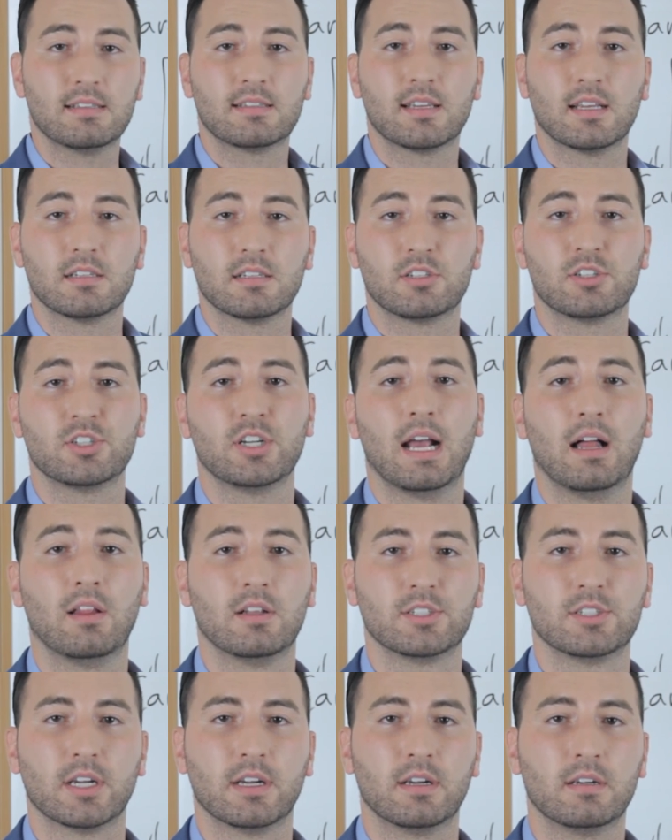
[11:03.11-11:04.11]
He says it's
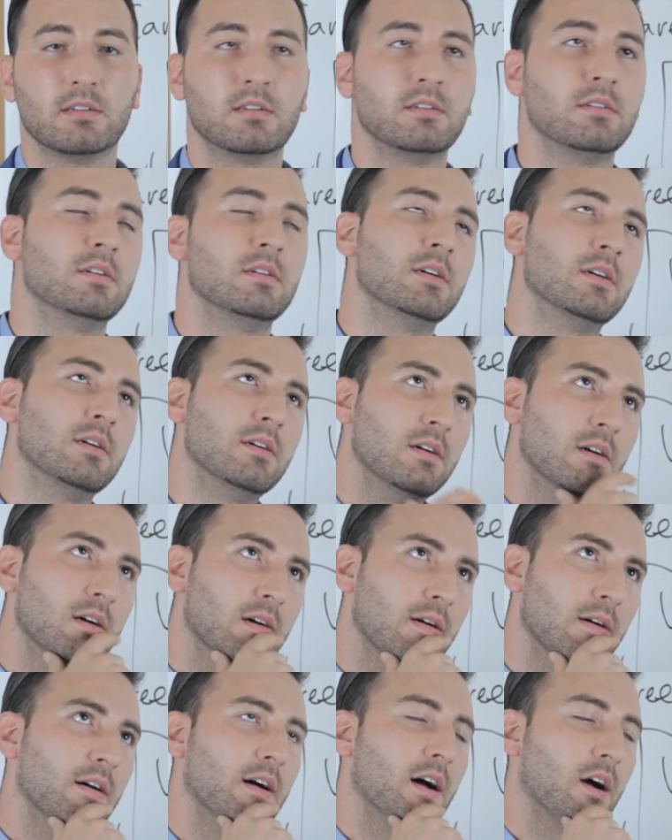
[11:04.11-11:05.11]
challenging.
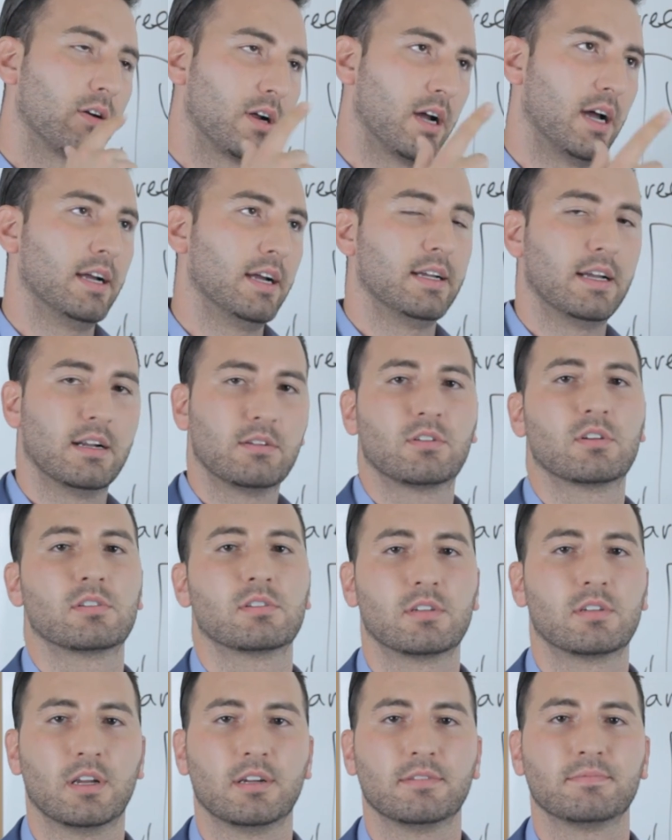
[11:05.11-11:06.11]
Okay,
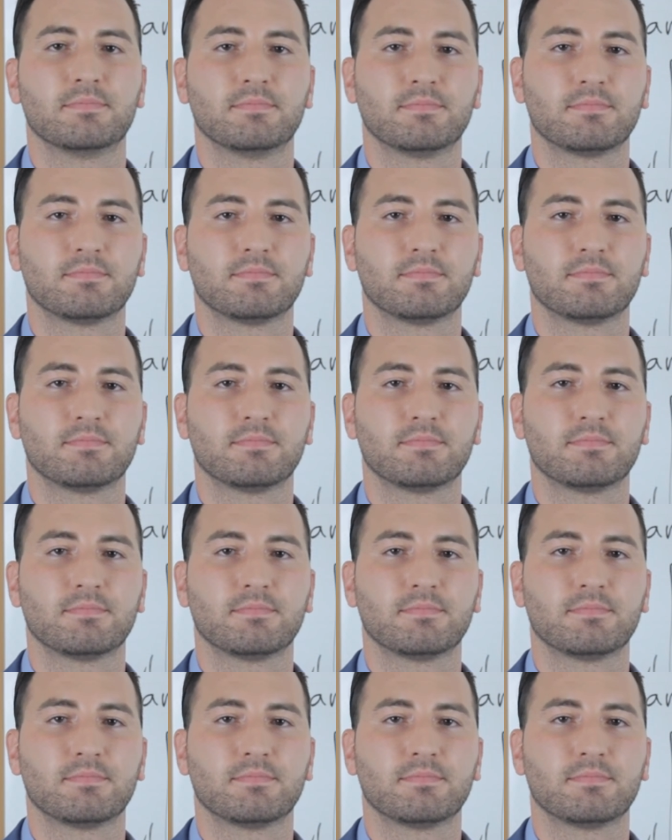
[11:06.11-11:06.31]
interesting.